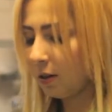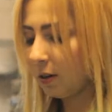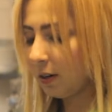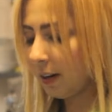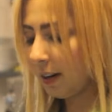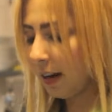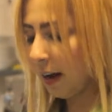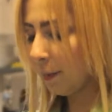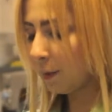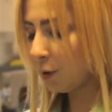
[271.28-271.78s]

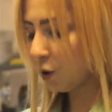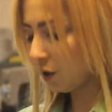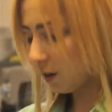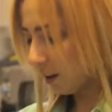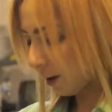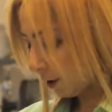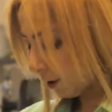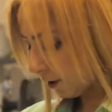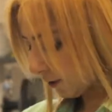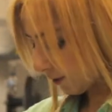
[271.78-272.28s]
cabbage in
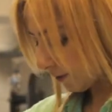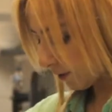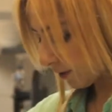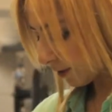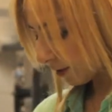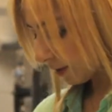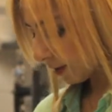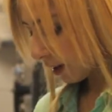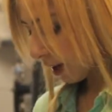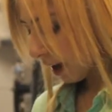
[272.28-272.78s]
there,
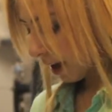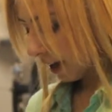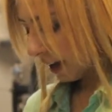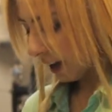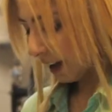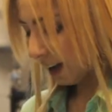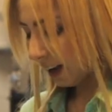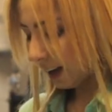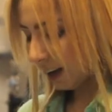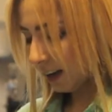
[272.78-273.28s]

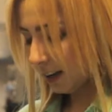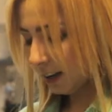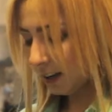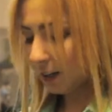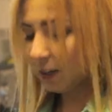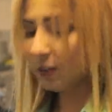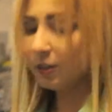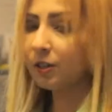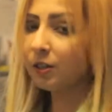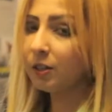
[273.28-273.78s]

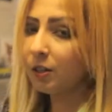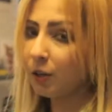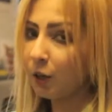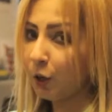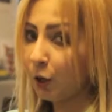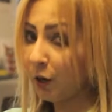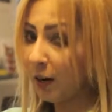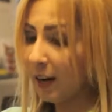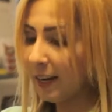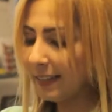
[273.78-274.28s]
and
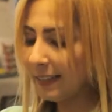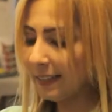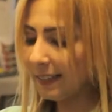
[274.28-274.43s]
your nuts,